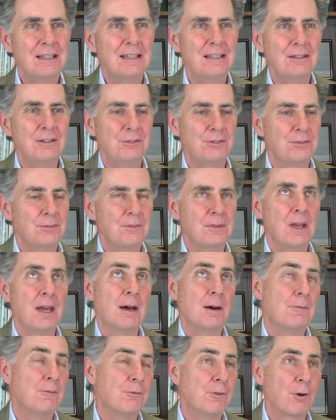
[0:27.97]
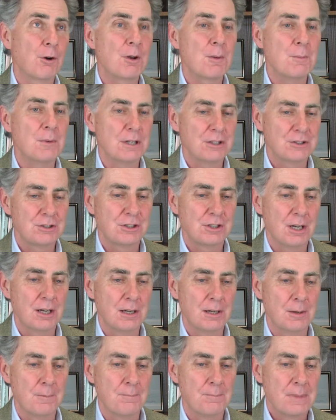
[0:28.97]
is uh, very much
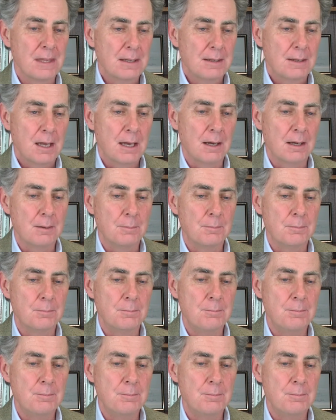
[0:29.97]
um, uh,